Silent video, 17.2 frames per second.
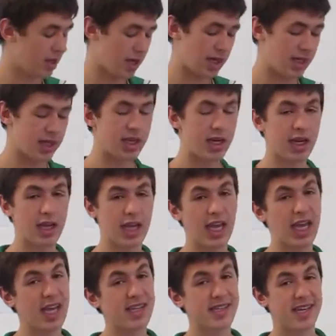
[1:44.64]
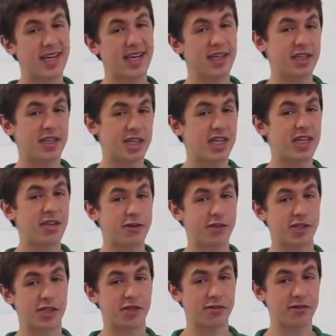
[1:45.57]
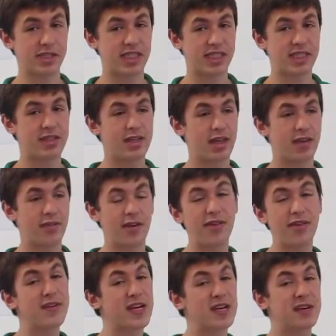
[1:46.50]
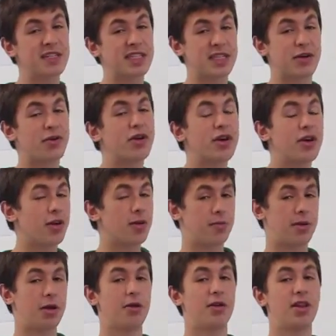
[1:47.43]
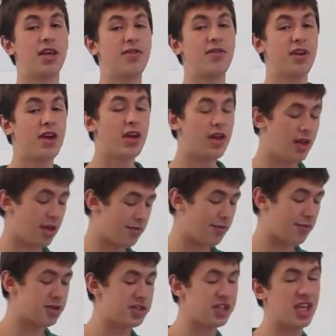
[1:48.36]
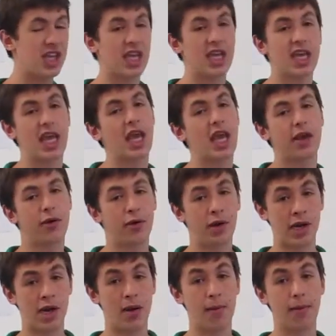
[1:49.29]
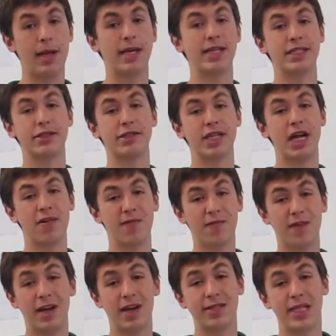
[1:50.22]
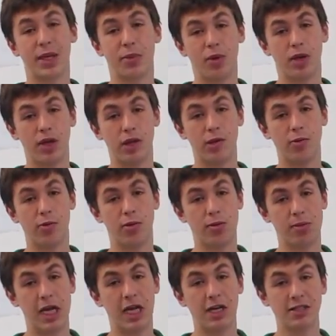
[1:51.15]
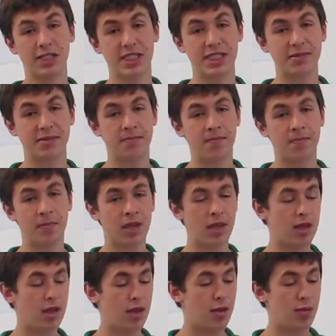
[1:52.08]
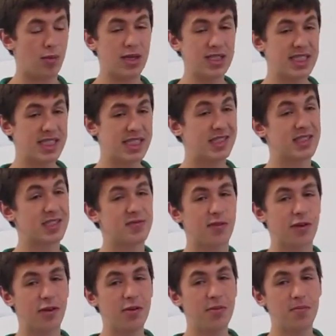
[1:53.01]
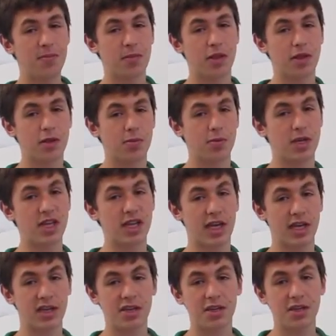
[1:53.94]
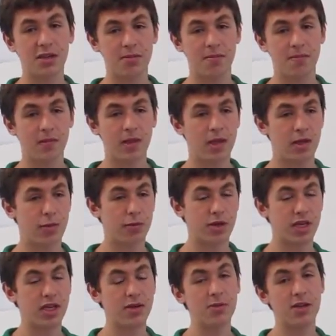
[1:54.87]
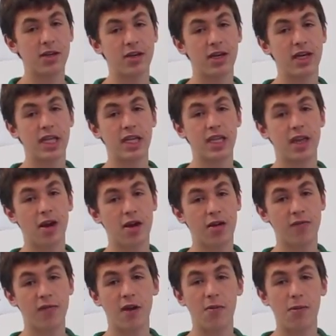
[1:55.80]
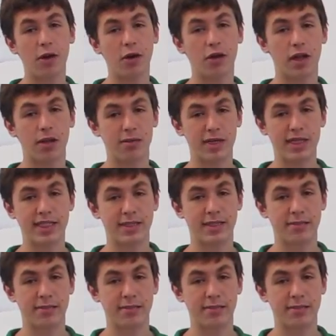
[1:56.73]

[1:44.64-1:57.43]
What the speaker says: and then it can't take tea or juice. If you have Arizona or Pure Leaf, unfortunately you can't go in here because those aren't 5-cent redeemable bottles. Once this is full, it'll be collected, redeemed, and then our environmental club gets